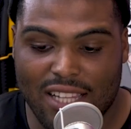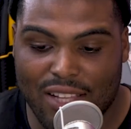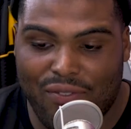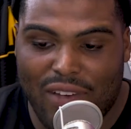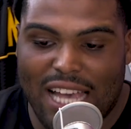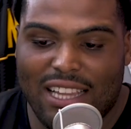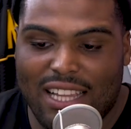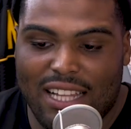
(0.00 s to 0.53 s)
The
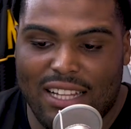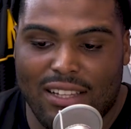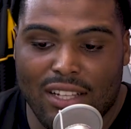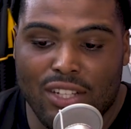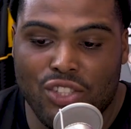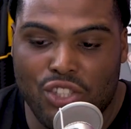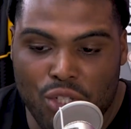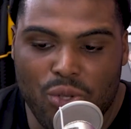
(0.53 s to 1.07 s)
fact that
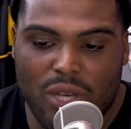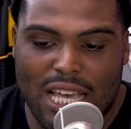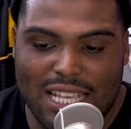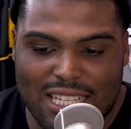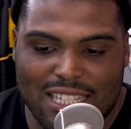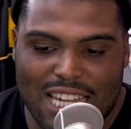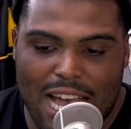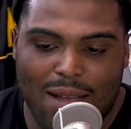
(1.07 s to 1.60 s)
Duke
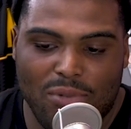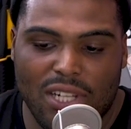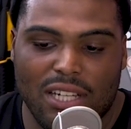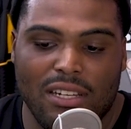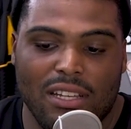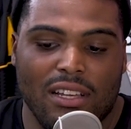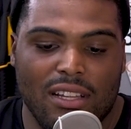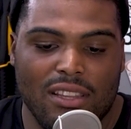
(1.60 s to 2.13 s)
has
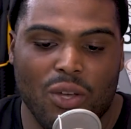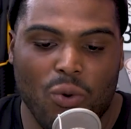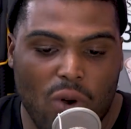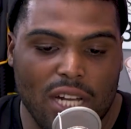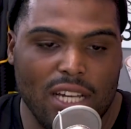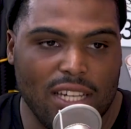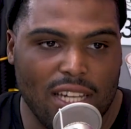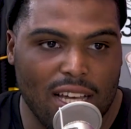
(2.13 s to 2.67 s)
adopted the
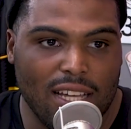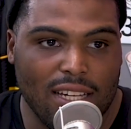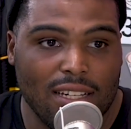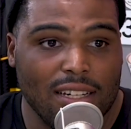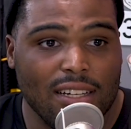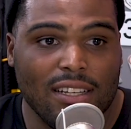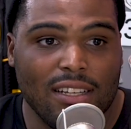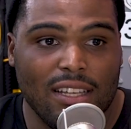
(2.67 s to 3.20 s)
one and done